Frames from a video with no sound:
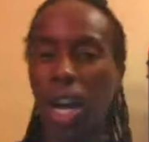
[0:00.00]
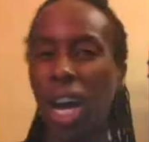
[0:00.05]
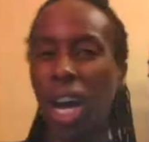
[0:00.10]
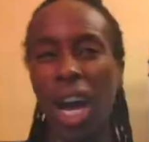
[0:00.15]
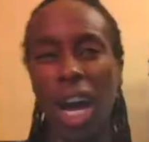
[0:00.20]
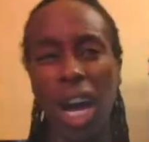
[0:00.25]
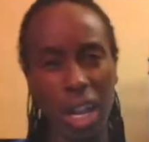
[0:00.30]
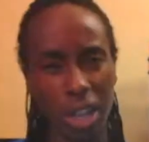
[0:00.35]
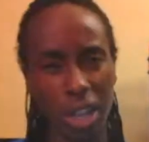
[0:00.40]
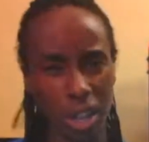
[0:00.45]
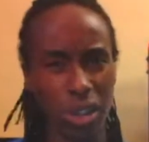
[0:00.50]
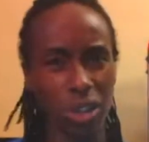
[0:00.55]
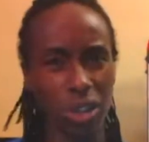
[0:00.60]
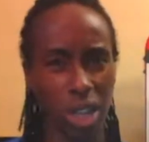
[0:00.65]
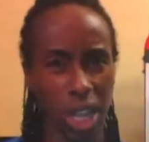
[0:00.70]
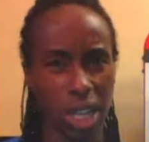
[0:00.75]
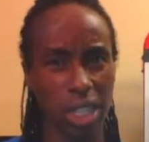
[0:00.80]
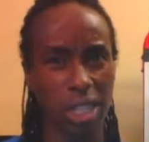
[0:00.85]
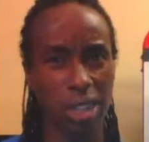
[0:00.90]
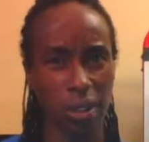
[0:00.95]
I know you
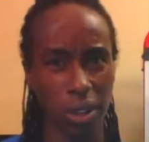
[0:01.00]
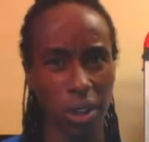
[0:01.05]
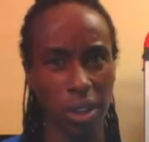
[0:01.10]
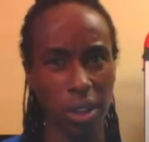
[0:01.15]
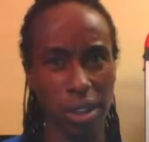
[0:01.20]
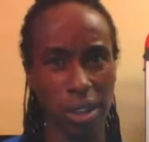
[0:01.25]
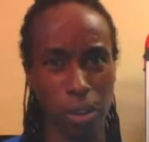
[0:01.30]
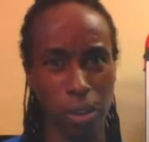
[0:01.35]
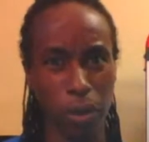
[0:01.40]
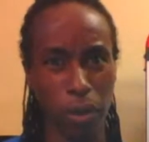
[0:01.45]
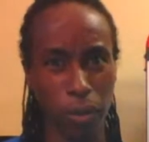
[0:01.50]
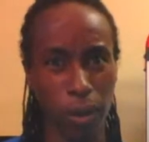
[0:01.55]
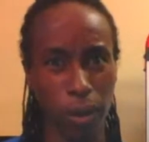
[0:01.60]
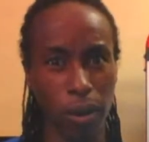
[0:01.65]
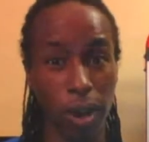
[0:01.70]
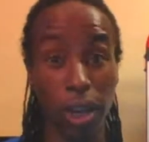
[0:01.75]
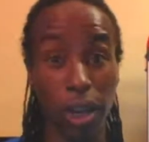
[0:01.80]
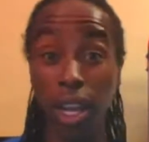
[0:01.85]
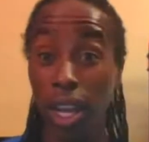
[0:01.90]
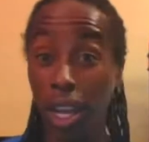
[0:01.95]
guys have heard that
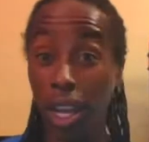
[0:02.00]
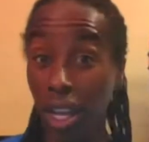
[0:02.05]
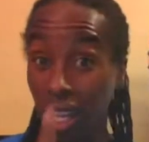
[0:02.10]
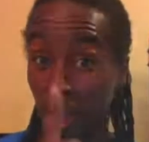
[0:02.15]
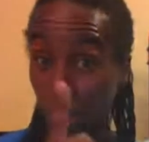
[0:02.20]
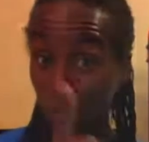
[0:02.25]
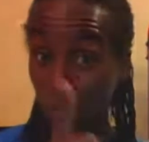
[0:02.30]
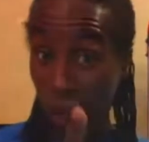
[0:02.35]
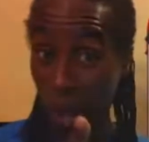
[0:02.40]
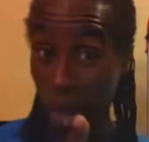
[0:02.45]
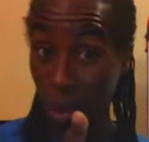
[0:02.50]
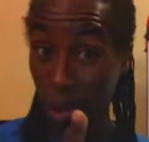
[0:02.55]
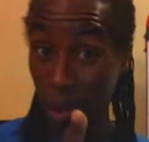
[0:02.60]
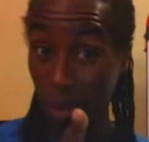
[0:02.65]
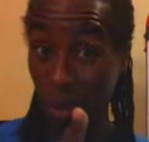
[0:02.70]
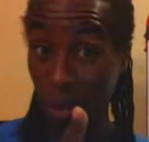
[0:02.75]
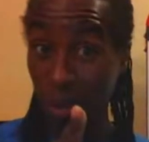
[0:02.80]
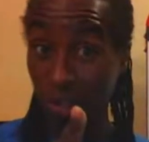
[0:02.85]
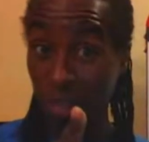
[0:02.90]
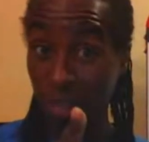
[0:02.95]
before. You
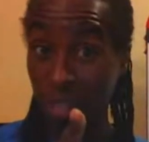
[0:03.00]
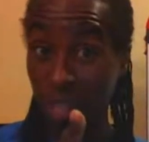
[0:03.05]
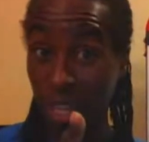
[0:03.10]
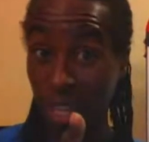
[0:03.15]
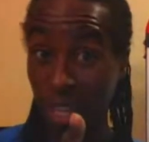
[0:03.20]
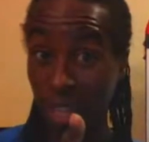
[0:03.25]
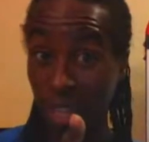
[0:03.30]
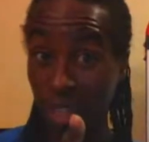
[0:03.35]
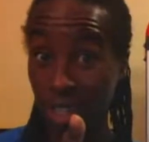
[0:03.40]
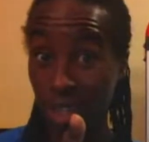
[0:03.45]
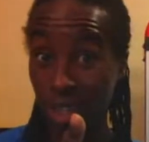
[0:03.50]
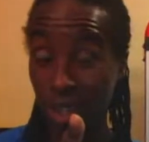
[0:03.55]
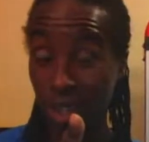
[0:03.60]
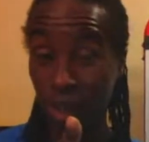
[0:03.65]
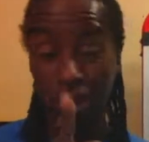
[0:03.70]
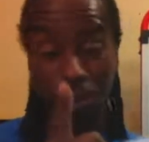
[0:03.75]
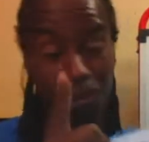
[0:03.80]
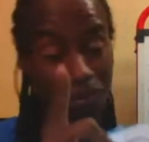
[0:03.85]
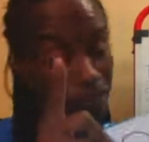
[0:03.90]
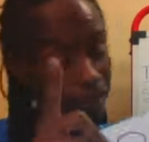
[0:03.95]
probably have said it
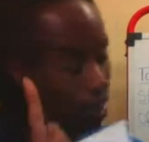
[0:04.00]
too.